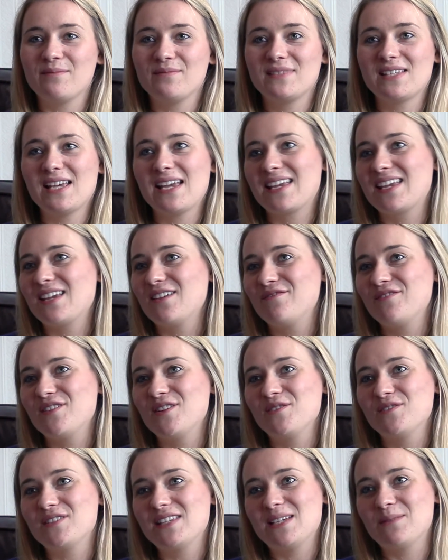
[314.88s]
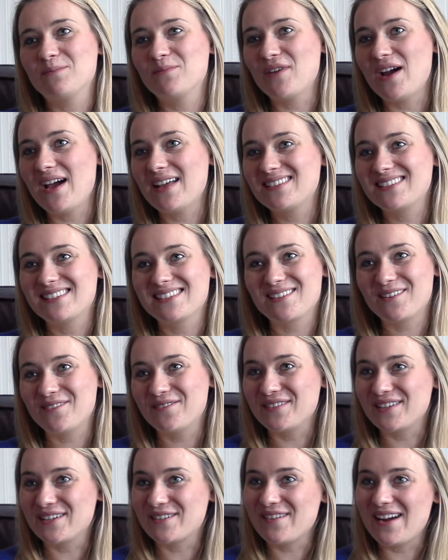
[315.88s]
Taking a few deep breaths is
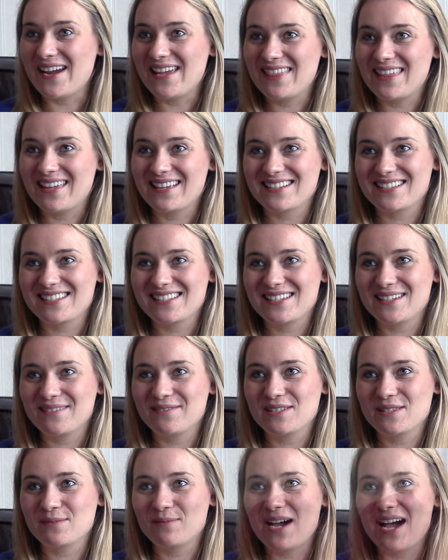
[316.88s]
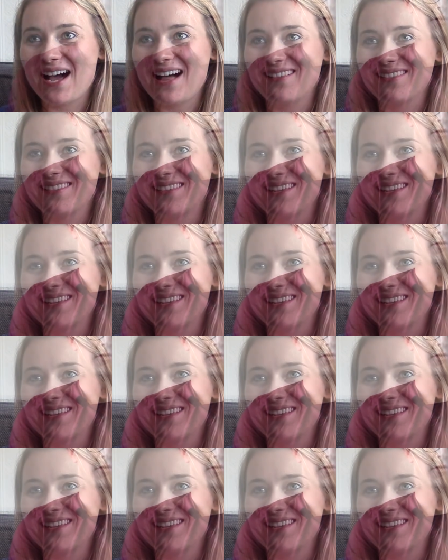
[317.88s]
often a great thing to do as well.